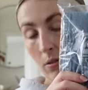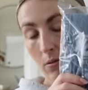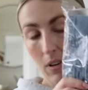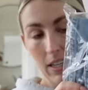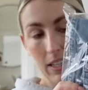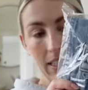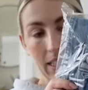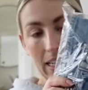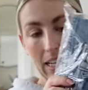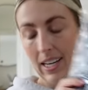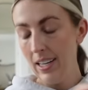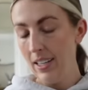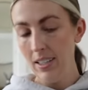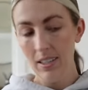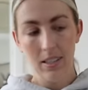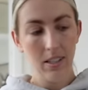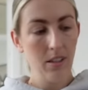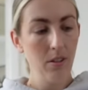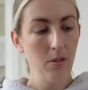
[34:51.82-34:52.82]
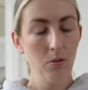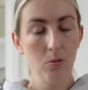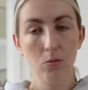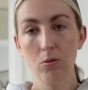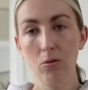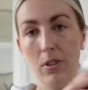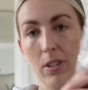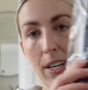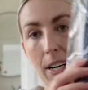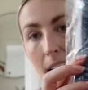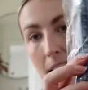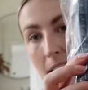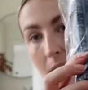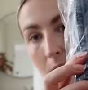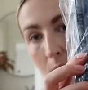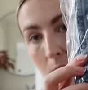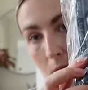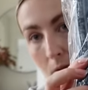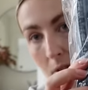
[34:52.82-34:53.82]
regular.
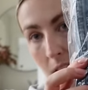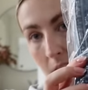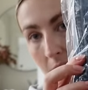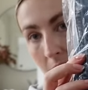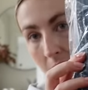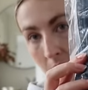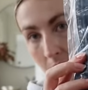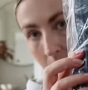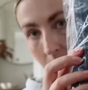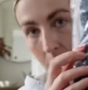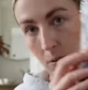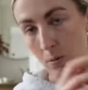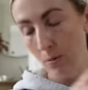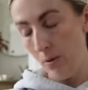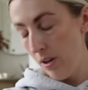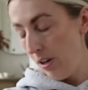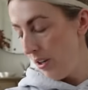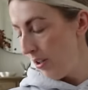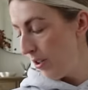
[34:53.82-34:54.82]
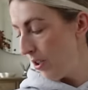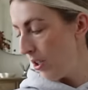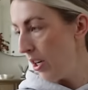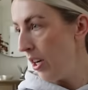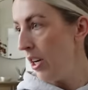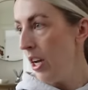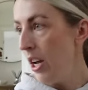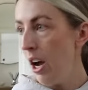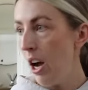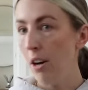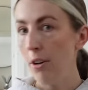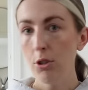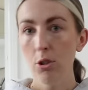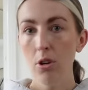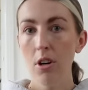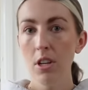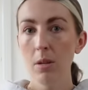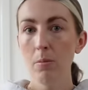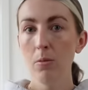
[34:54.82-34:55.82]
Really, really nice wash. I'll
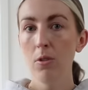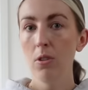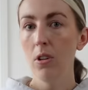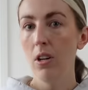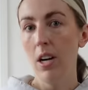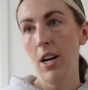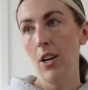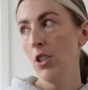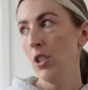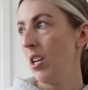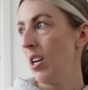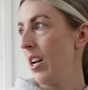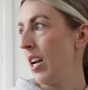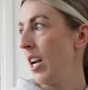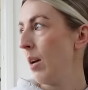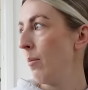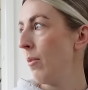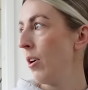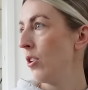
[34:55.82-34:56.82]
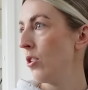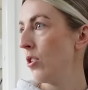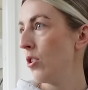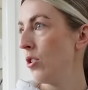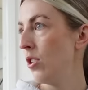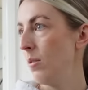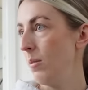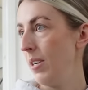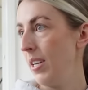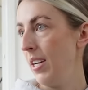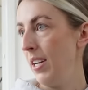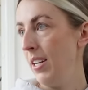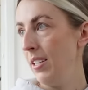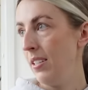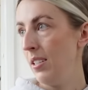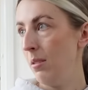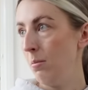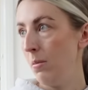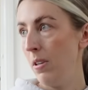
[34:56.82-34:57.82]
try them all on actually. I might just do it
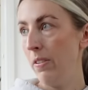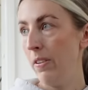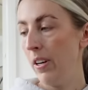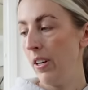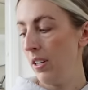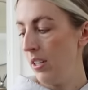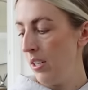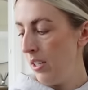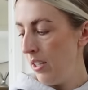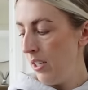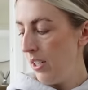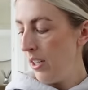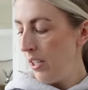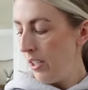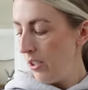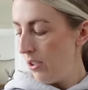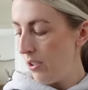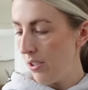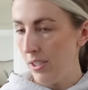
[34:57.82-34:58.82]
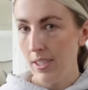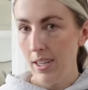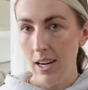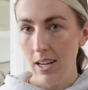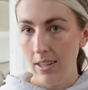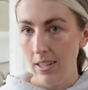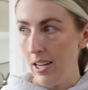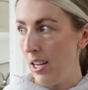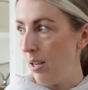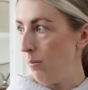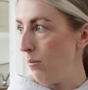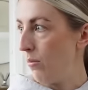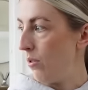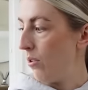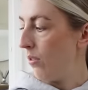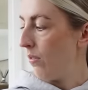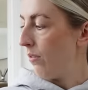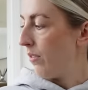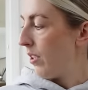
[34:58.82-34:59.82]
in the mirror just down there
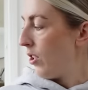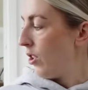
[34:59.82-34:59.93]
and the